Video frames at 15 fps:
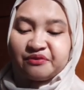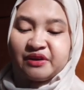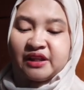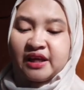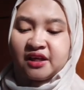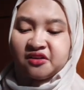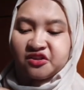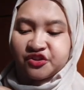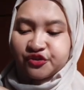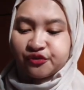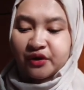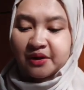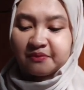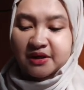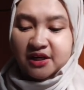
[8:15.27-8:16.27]
English
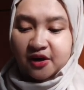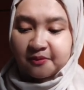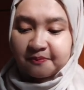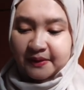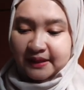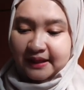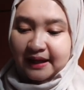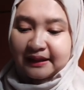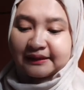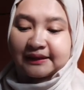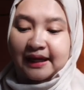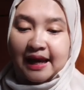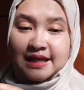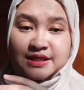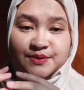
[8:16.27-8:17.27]
grammar competence
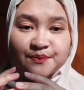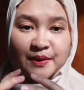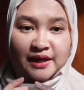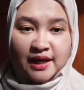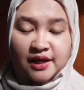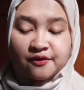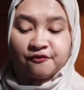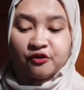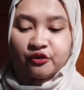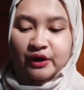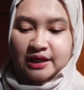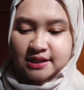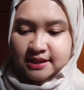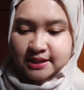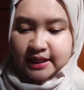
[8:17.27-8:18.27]
and speaking
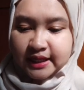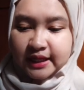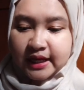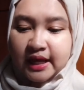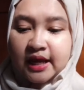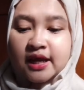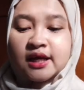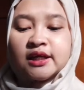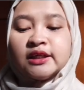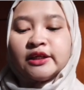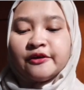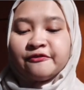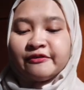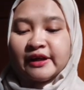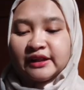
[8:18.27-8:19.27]
fluency. The
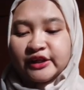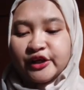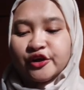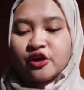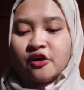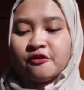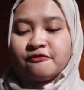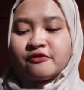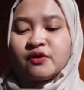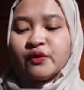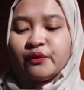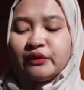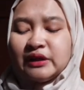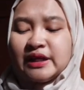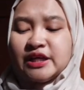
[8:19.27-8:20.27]
value of
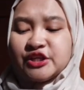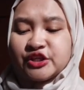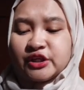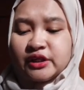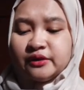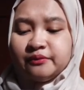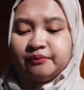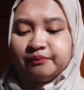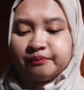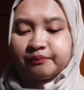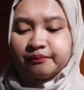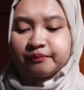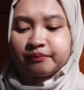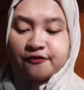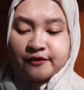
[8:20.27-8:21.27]
correlation
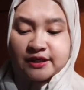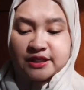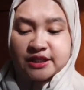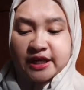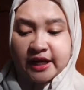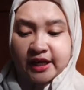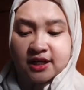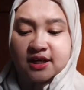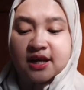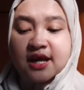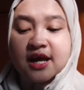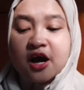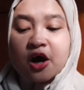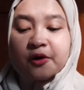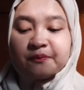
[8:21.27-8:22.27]
coefficient
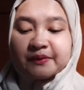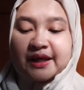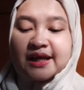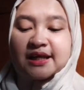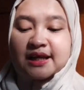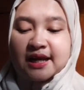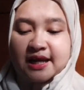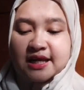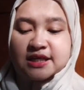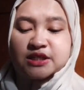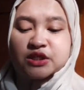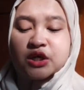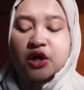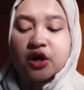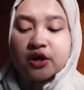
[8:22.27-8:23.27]
obtained
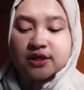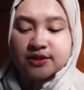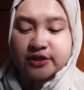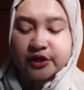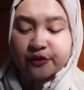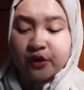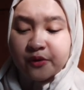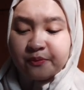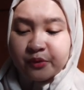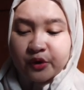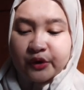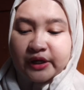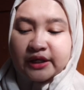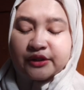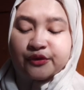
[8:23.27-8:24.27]
is
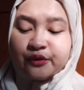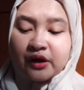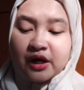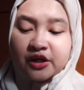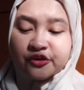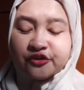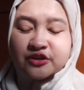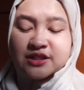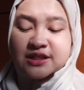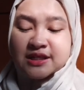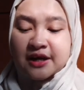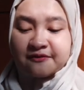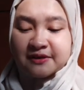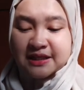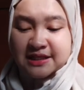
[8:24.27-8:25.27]

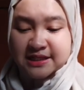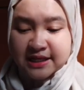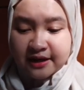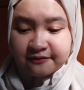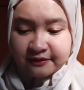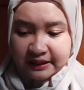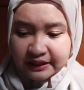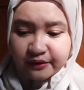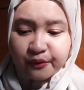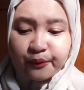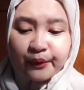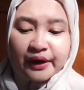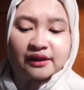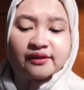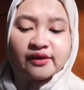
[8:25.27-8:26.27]
0.277,
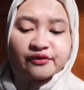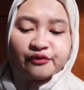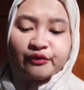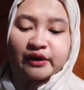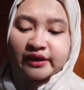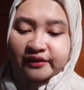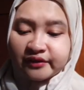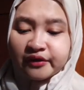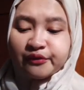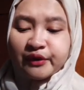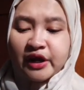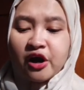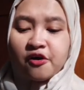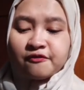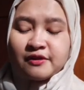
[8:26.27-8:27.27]
while the
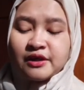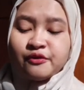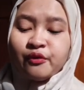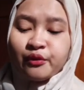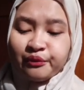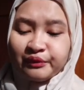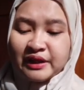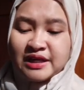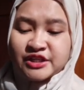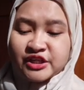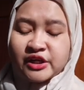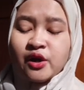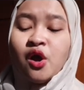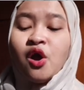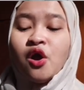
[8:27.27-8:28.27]
criteria of the
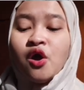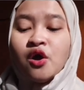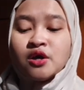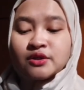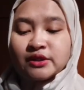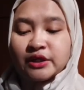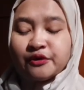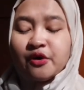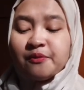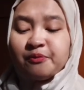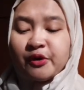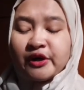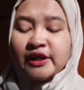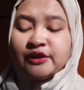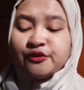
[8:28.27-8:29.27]
correlation
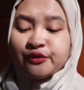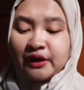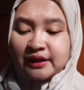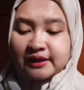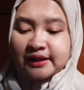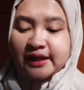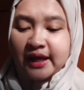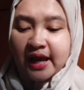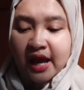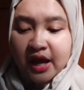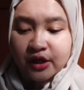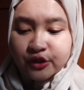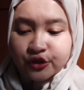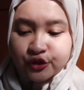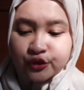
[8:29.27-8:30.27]
0.20
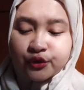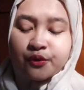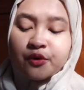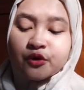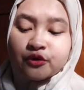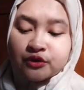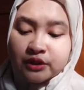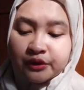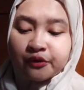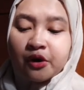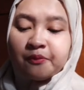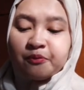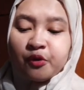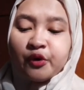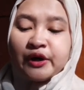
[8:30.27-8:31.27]
to
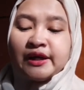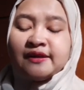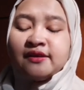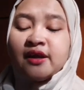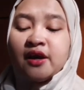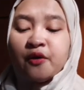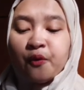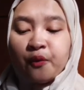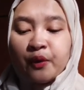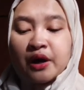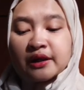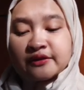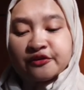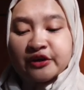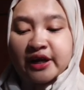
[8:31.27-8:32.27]

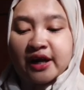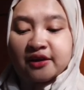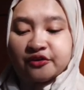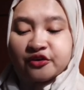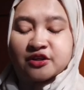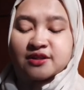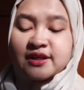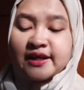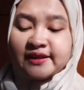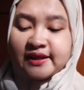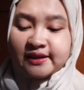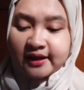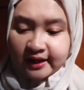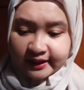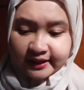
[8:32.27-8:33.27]

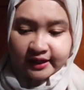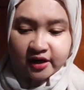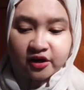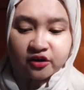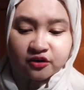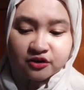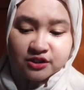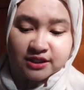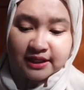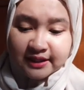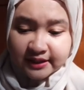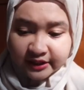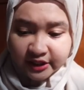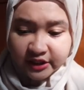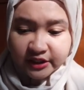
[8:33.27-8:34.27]
0.399 are
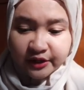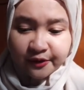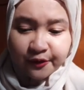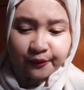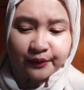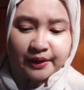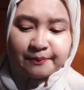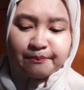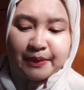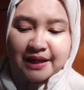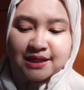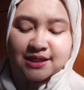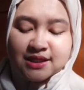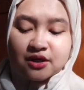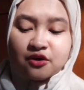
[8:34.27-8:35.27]
considered weak
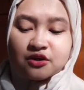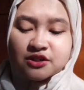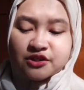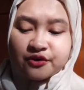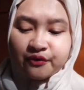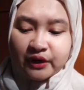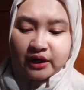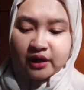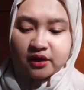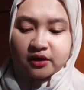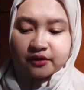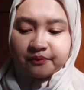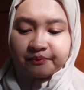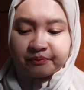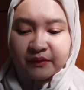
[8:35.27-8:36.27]
based on surrogate.
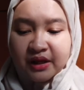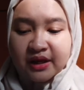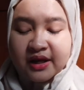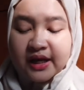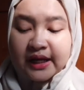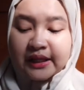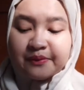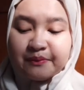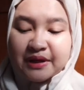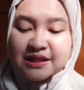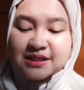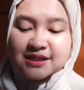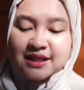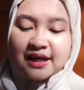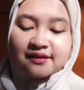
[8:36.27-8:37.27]
It
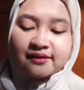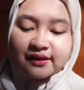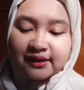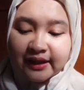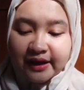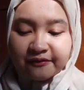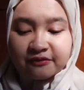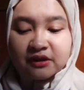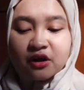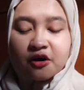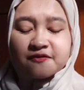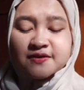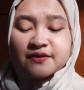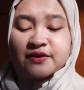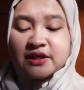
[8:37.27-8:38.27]
means that the level
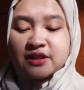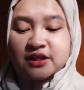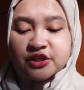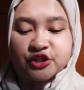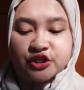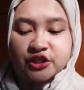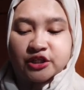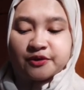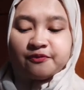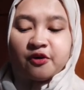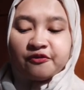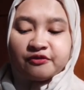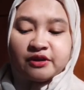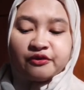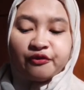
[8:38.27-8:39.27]
of relationship
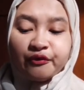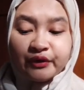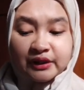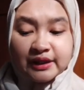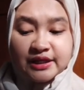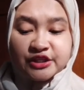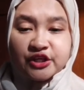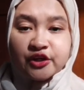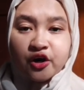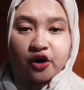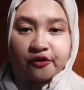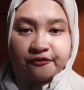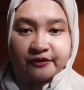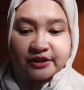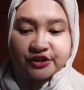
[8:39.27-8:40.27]
of the correlation
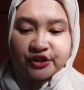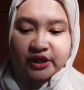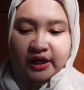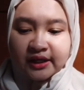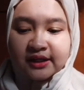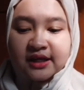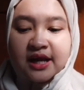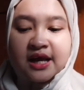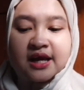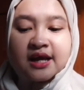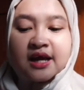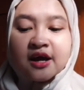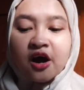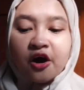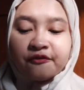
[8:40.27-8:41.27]
coefficient
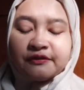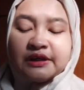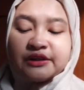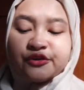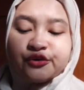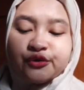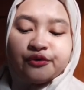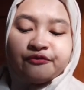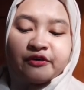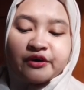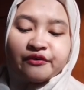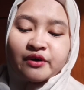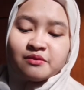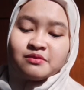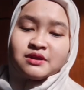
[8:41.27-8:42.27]
of the two
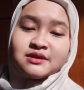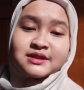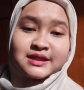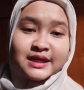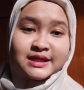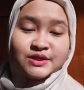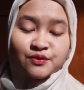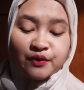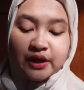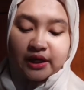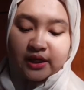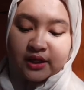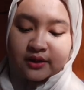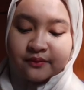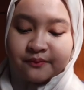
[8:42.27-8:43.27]
variables is weak.